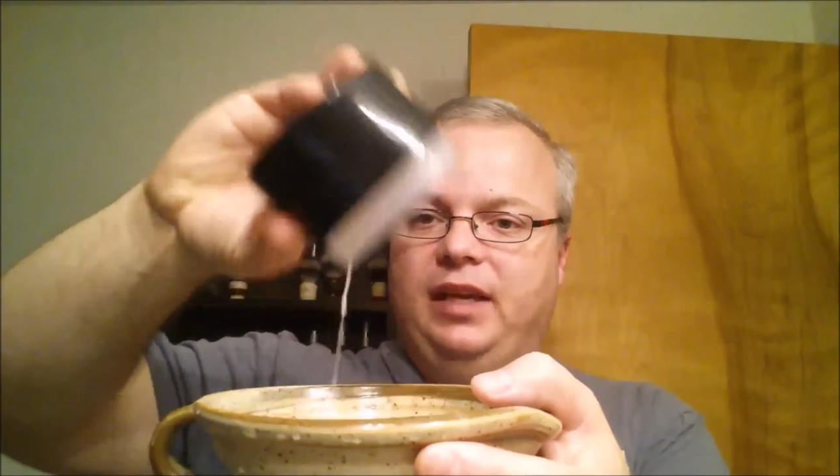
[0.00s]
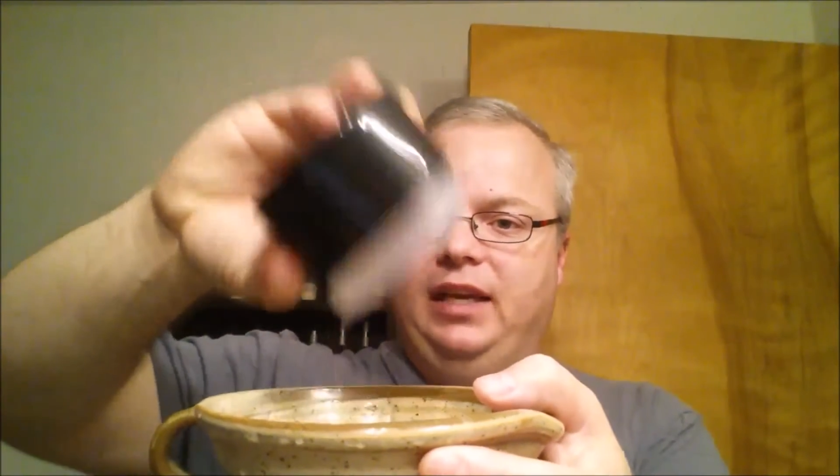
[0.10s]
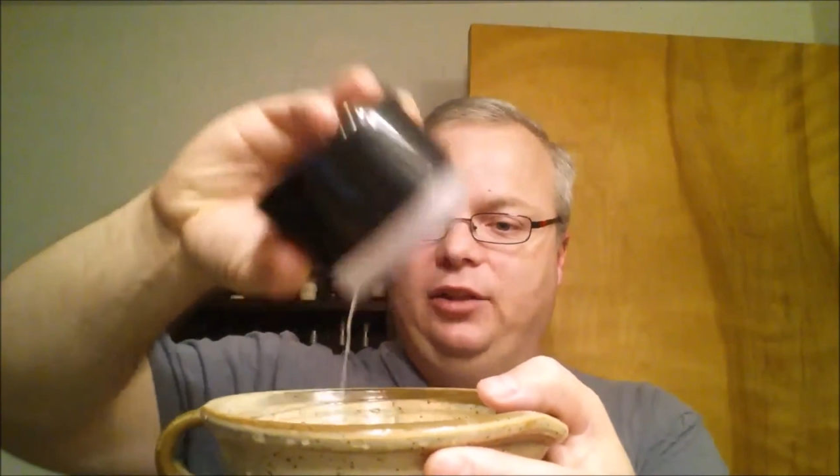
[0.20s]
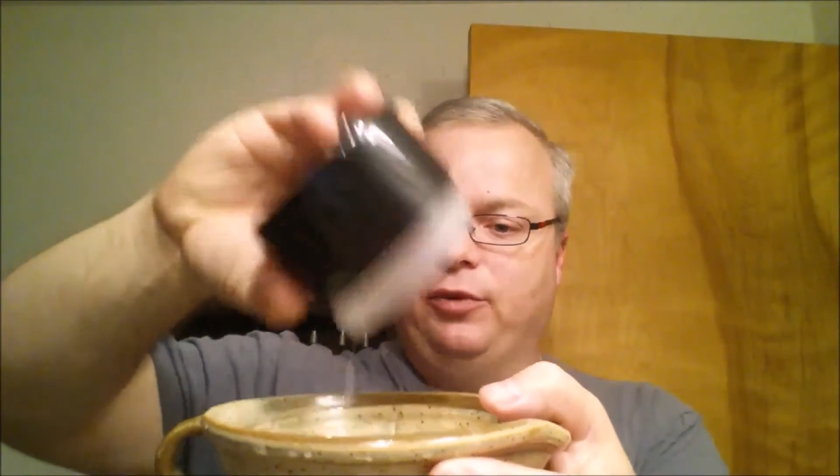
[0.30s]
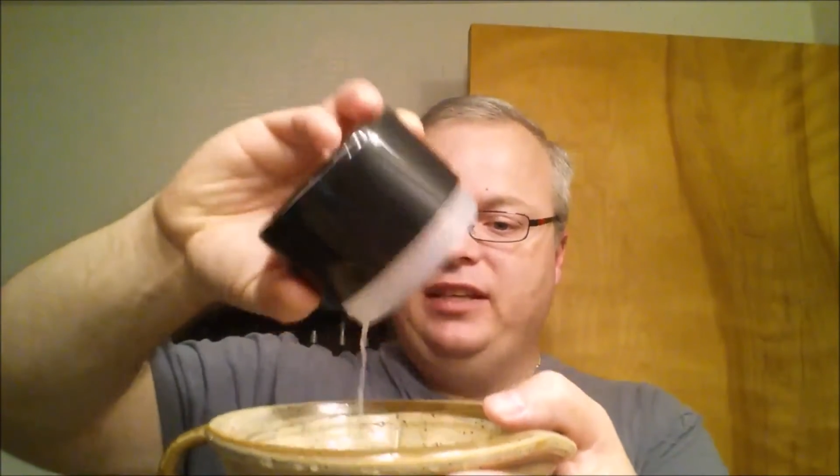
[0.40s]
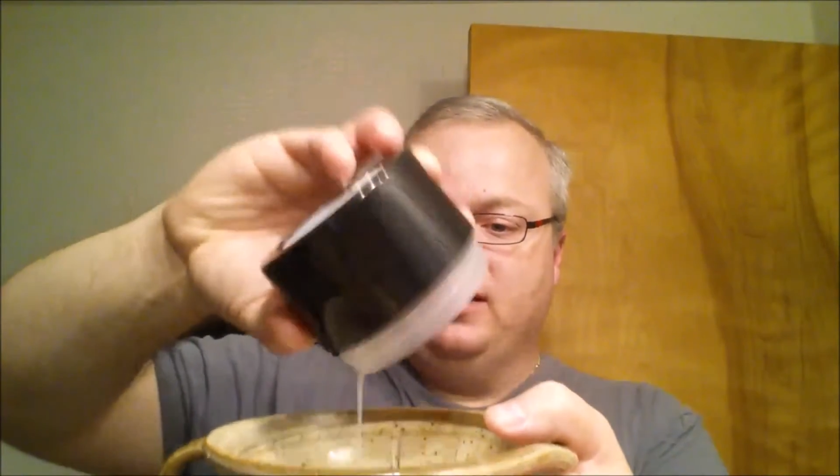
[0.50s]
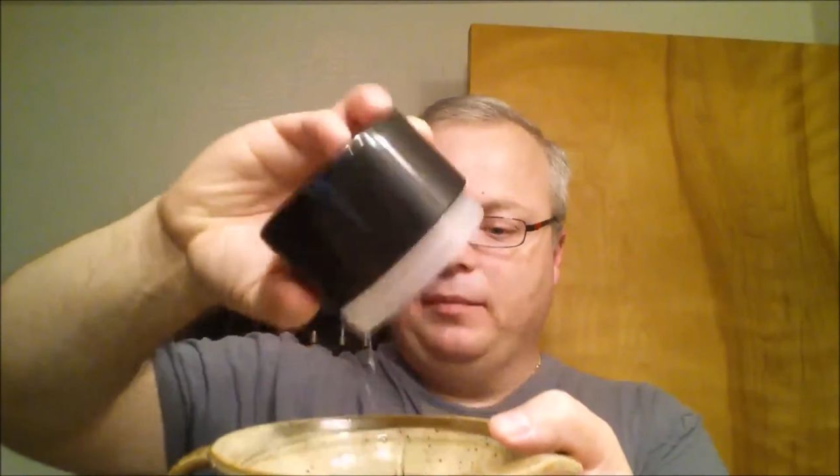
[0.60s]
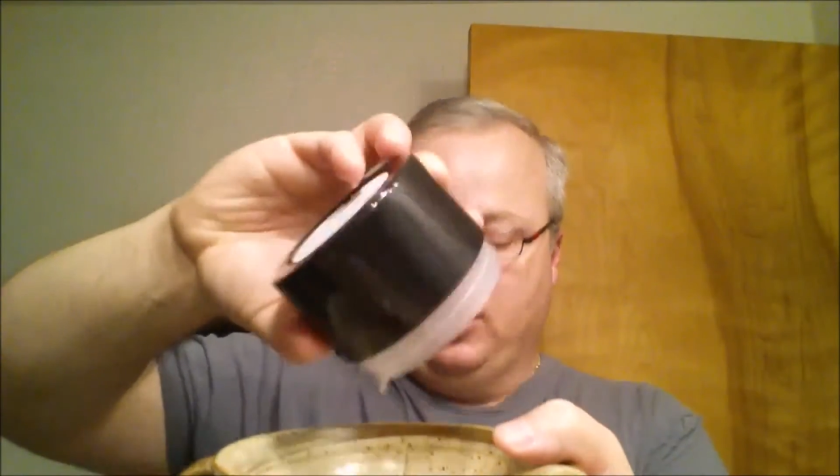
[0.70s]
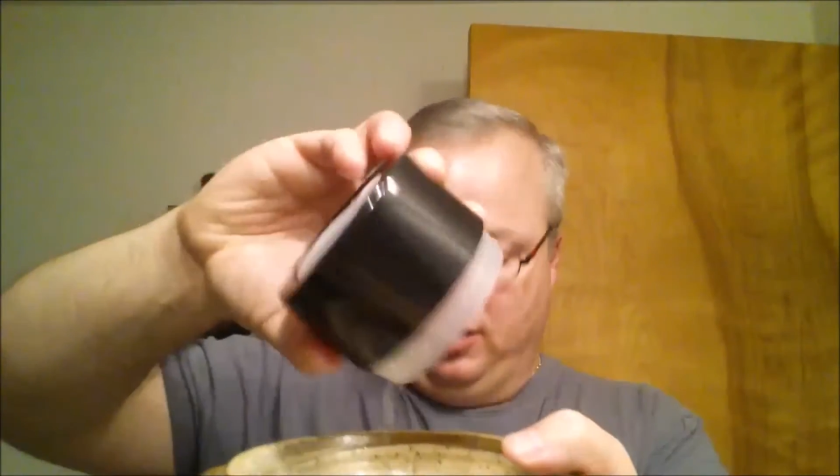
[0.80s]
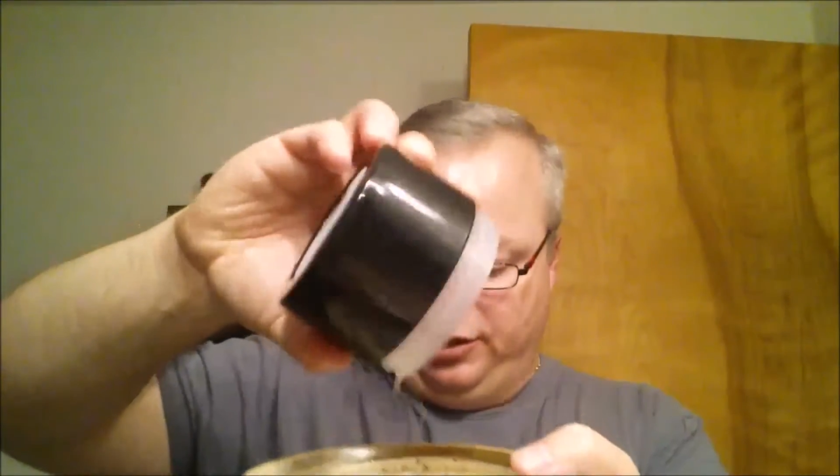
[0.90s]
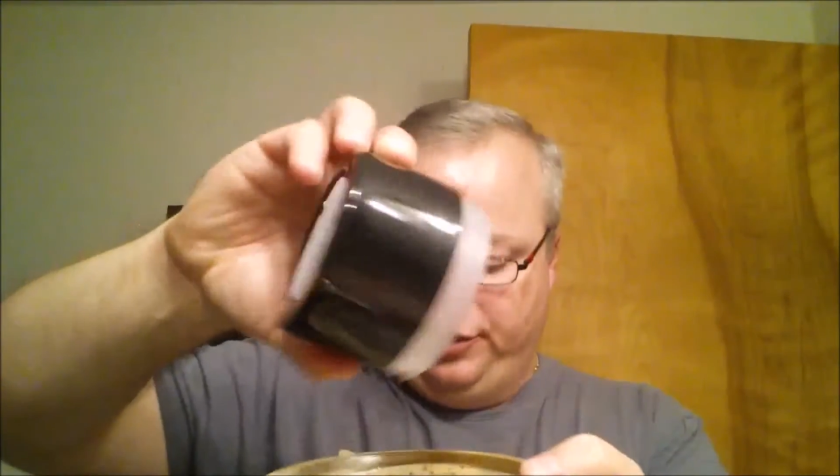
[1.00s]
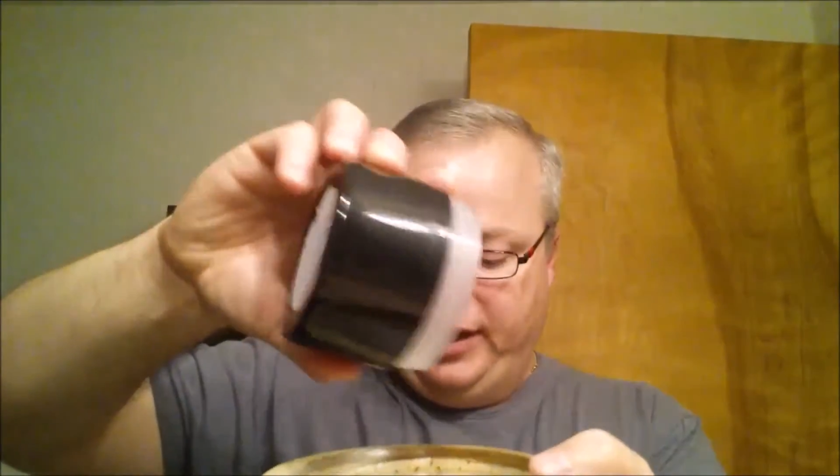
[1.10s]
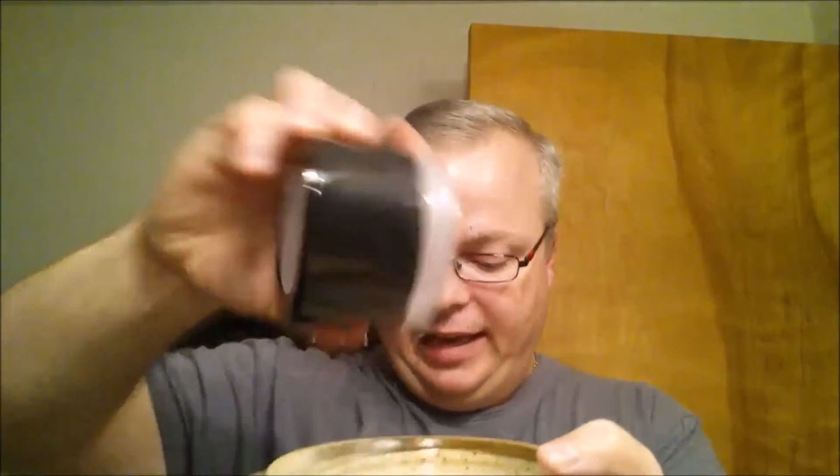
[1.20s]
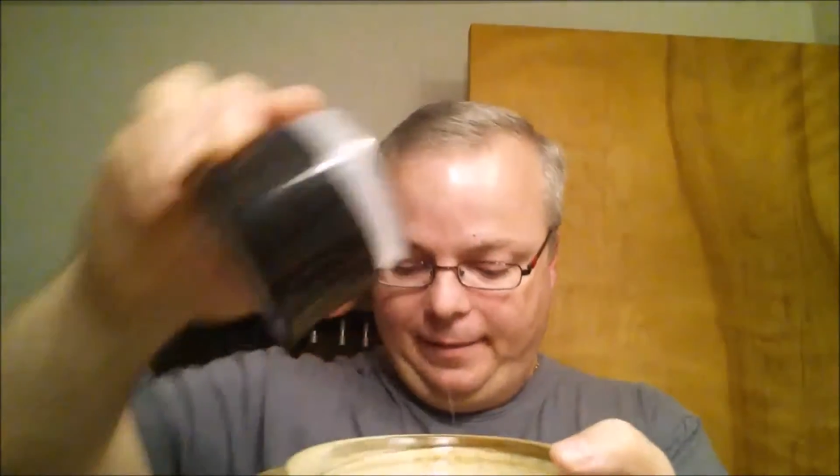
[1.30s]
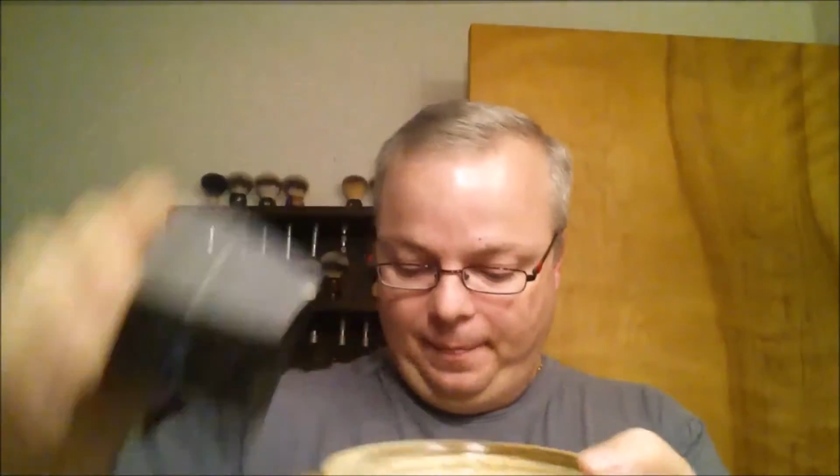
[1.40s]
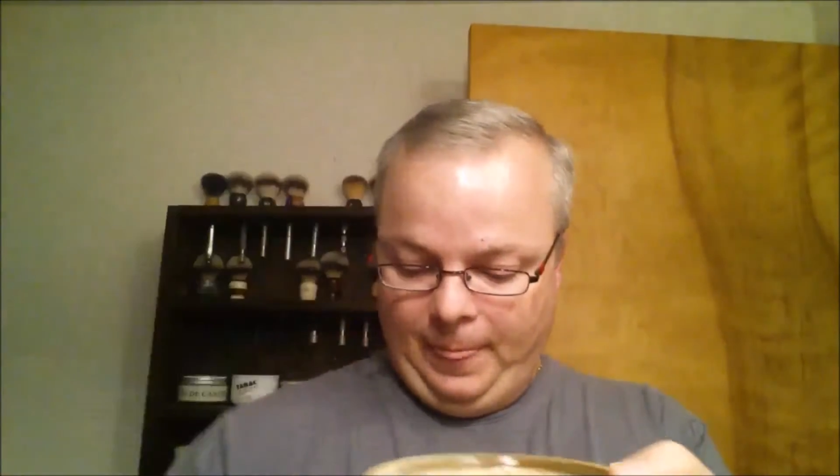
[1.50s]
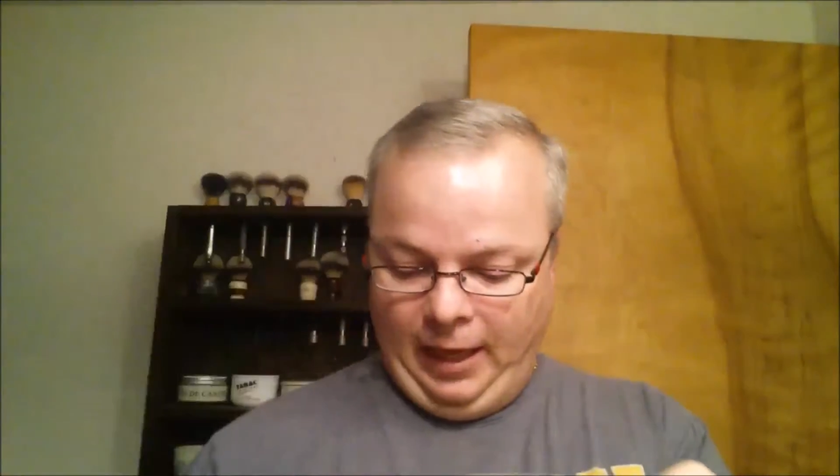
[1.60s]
And the reason I'm going to do that